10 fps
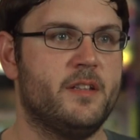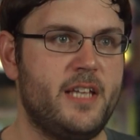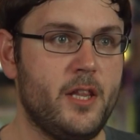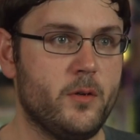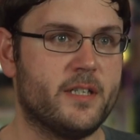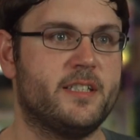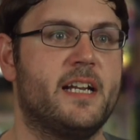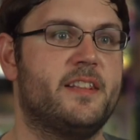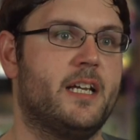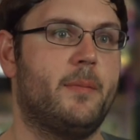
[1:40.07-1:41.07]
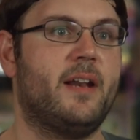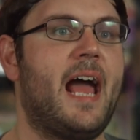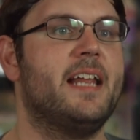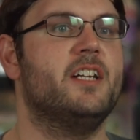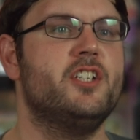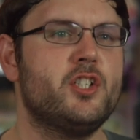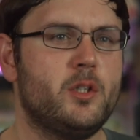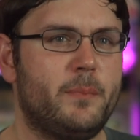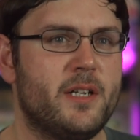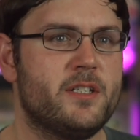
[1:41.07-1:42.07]
The other exciting thing about adding
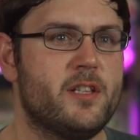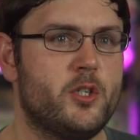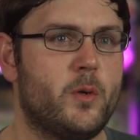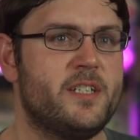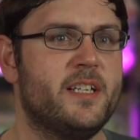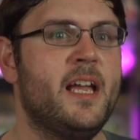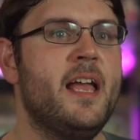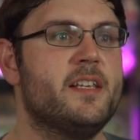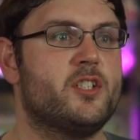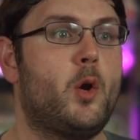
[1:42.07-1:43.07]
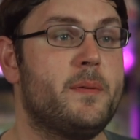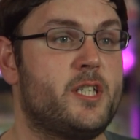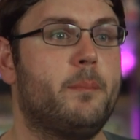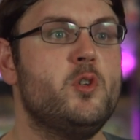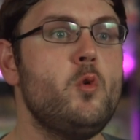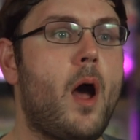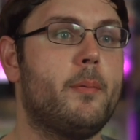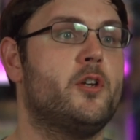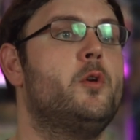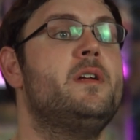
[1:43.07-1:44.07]
additional buttons to the joystick is it opens up new
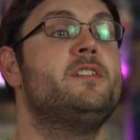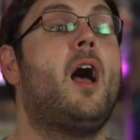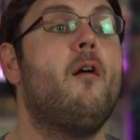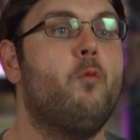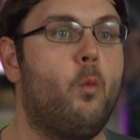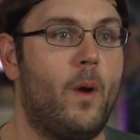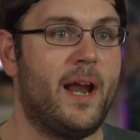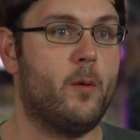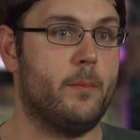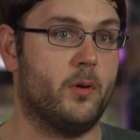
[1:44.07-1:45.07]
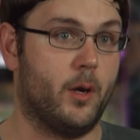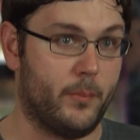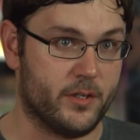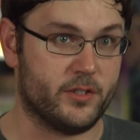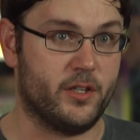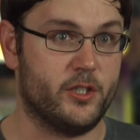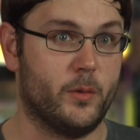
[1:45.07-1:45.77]
opportunities of where we put our buttons on the